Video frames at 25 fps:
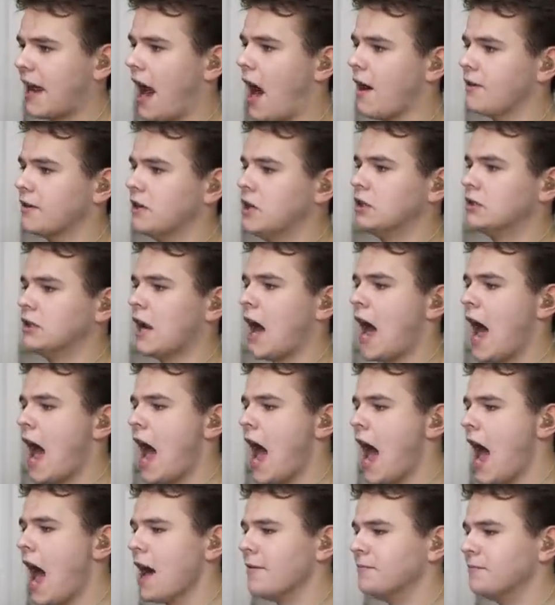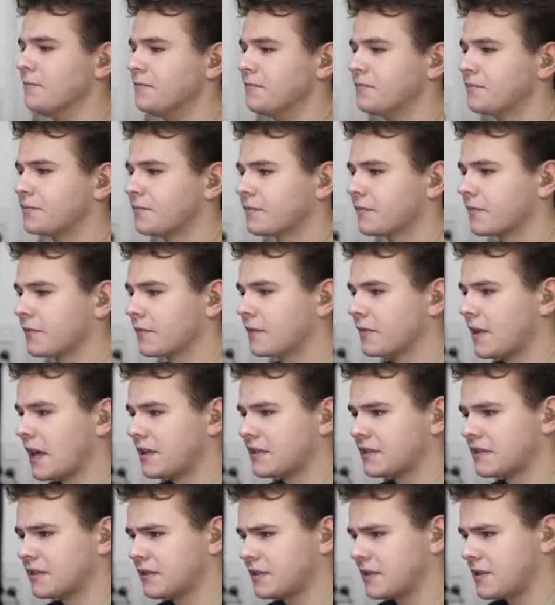out.
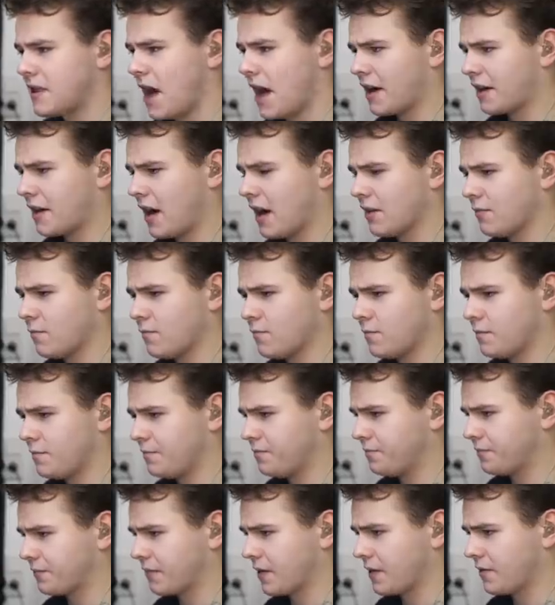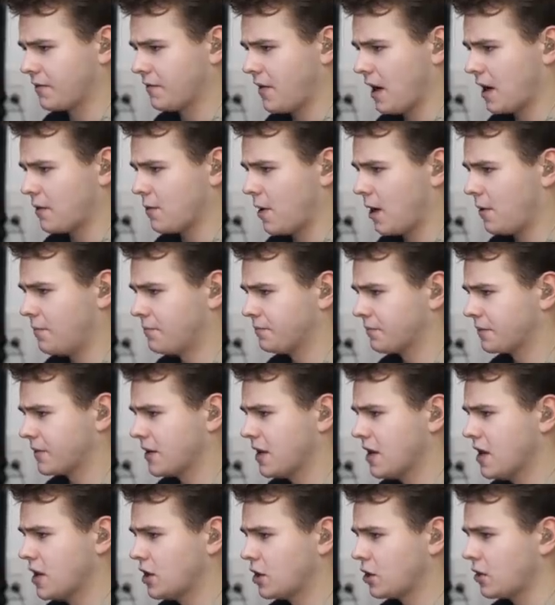That's not gone very well.
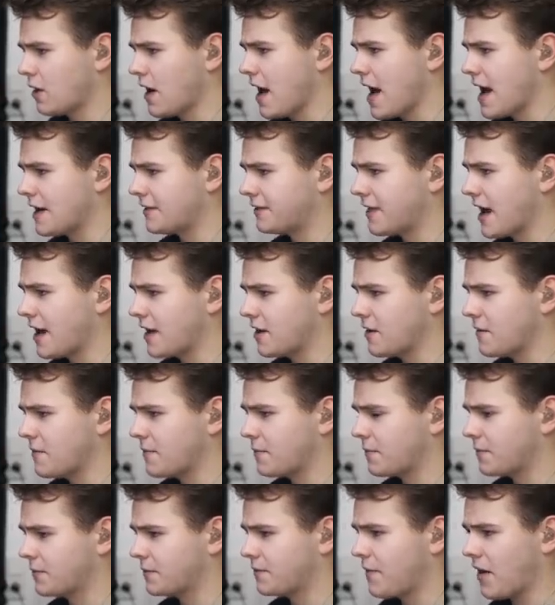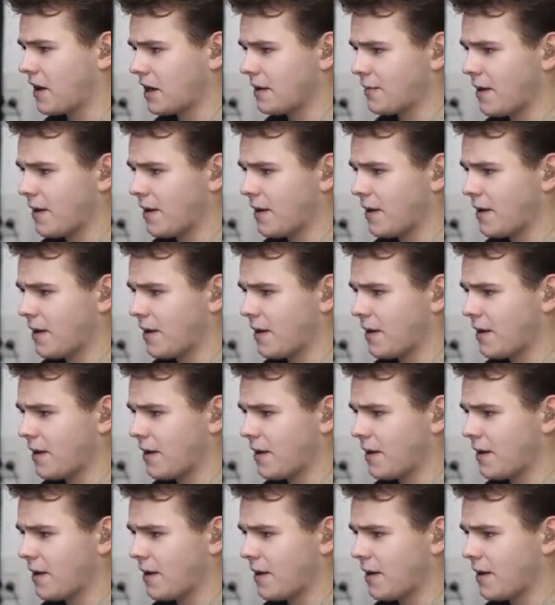Great, thank you very